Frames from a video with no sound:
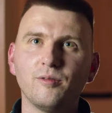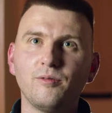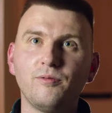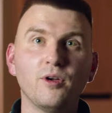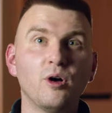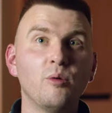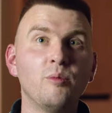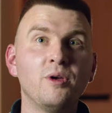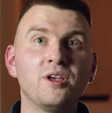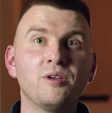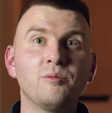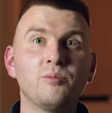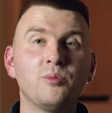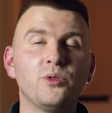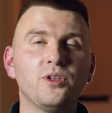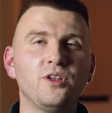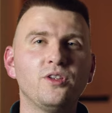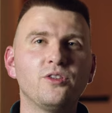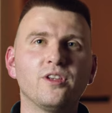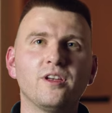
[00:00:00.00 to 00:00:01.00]
Filming,
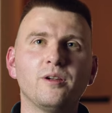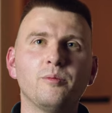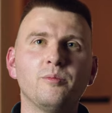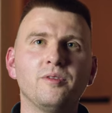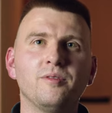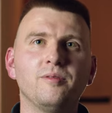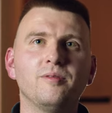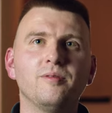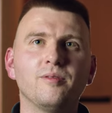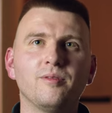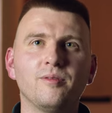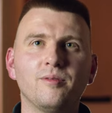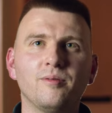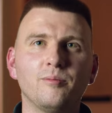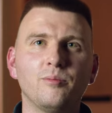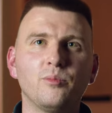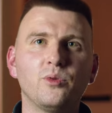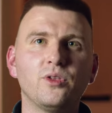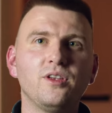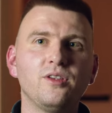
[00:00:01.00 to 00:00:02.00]
please let him,
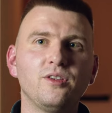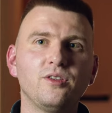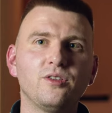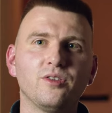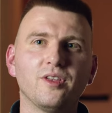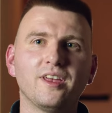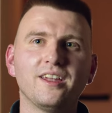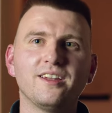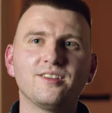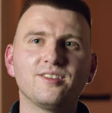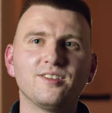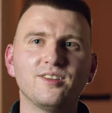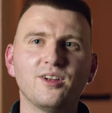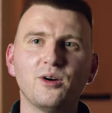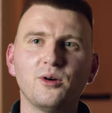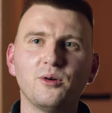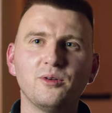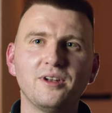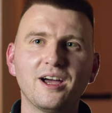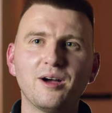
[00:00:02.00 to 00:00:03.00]
please let us
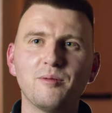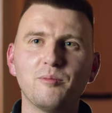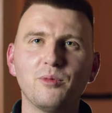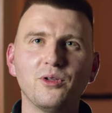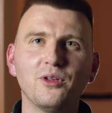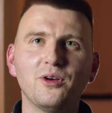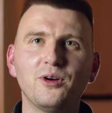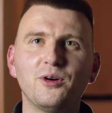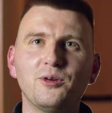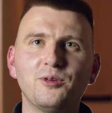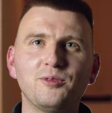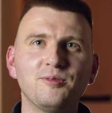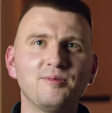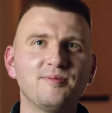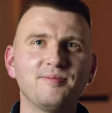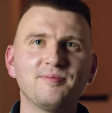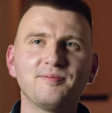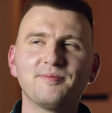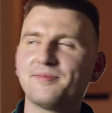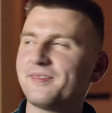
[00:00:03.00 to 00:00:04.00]
know down below.
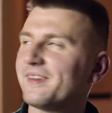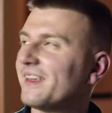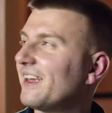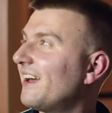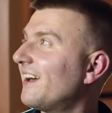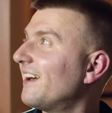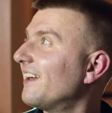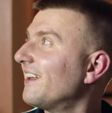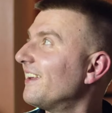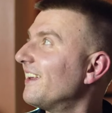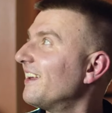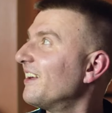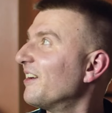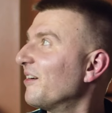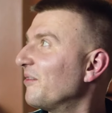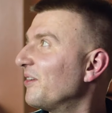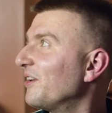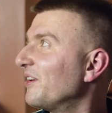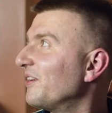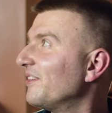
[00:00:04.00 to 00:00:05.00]
God
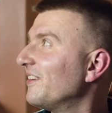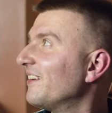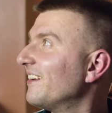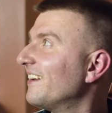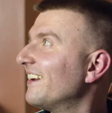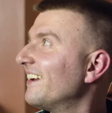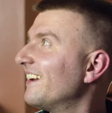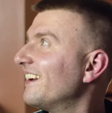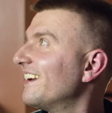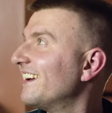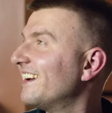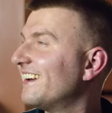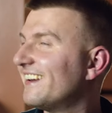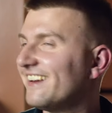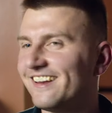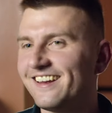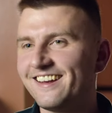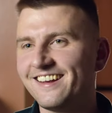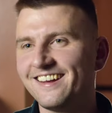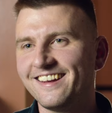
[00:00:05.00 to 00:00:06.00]
damn, dude.
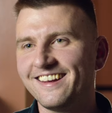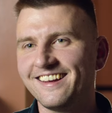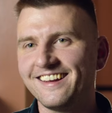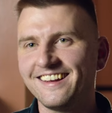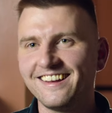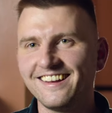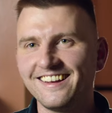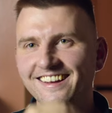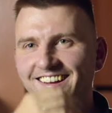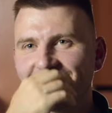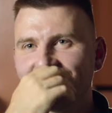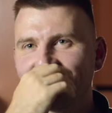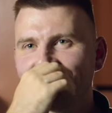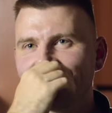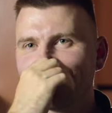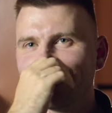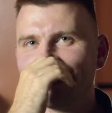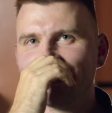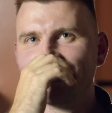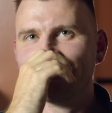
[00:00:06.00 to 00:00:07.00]

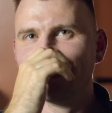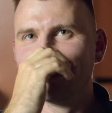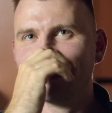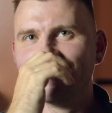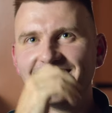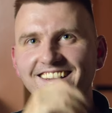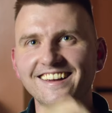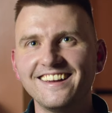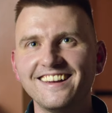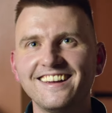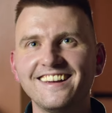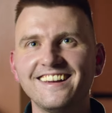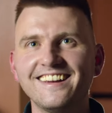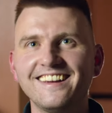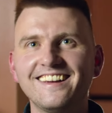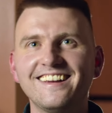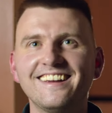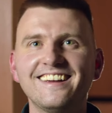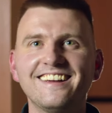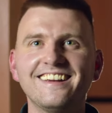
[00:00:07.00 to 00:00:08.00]
So, so I would just say,